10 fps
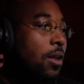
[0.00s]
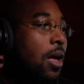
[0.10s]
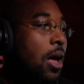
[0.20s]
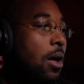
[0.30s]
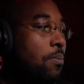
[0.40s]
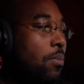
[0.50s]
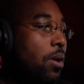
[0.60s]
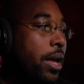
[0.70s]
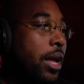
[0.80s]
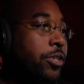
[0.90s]
um,
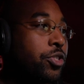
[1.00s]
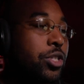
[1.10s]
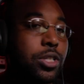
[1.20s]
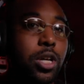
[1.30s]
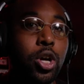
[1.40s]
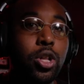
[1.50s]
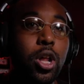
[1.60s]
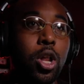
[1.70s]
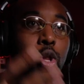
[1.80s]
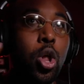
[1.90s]
it's just a,
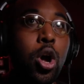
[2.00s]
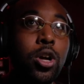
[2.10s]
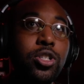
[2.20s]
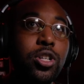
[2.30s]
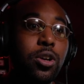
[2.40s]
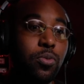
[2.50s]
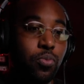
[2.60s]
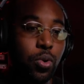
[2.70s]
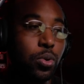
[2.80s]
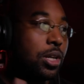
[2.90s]
a larger
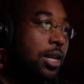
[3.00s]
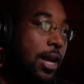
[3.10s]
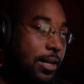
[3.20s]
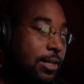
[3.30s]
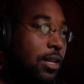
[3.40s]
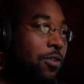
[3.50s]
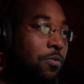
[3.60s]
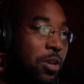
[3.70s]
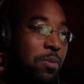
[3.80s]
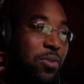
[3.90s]
Rolodex of
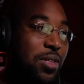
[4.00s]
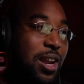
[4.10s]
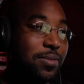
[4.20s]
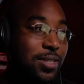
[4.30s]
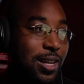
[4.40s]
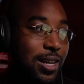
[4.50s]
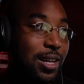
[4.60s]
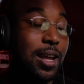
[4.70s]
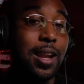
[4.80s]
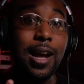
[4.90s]
people that I've
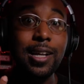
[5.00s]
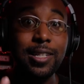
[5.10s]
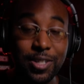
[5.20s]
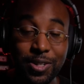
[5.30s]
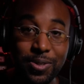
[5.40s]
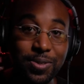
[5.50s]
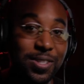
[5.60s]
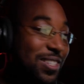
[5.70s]
studied and I continue to